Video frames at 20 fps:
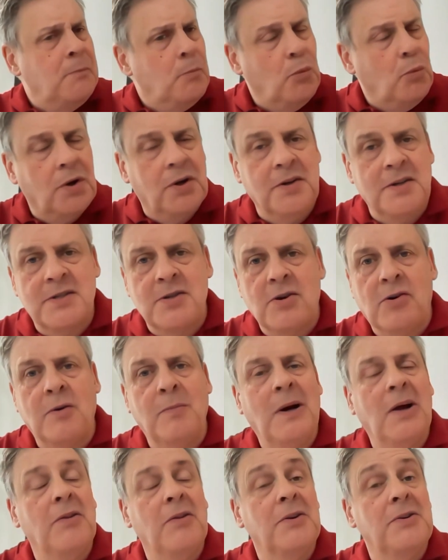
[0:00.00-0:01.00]
We're going to talk
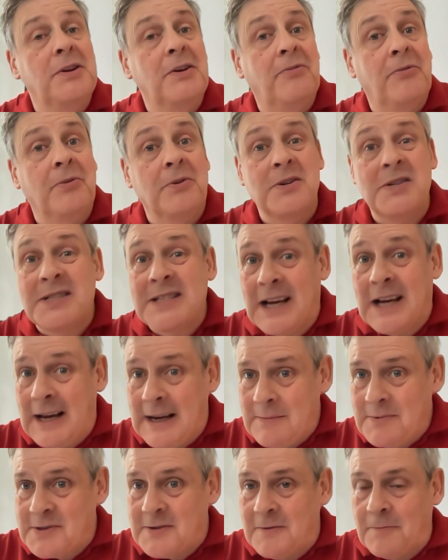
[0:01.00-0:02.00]
about the different
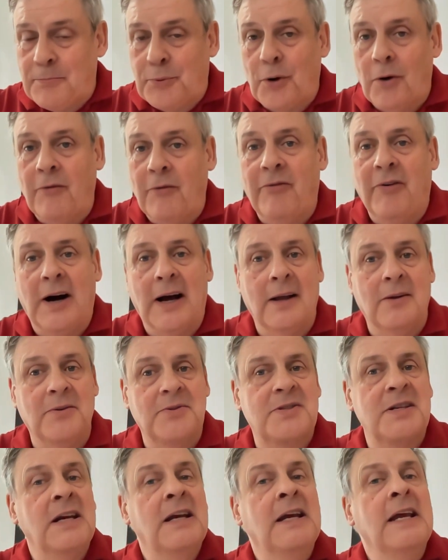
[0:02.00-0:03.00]
types of
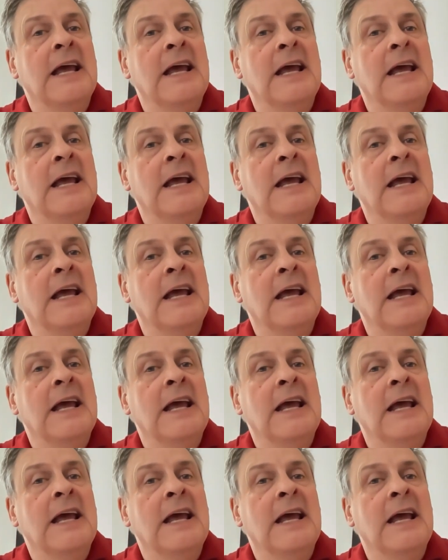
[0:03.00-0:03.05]
profiles,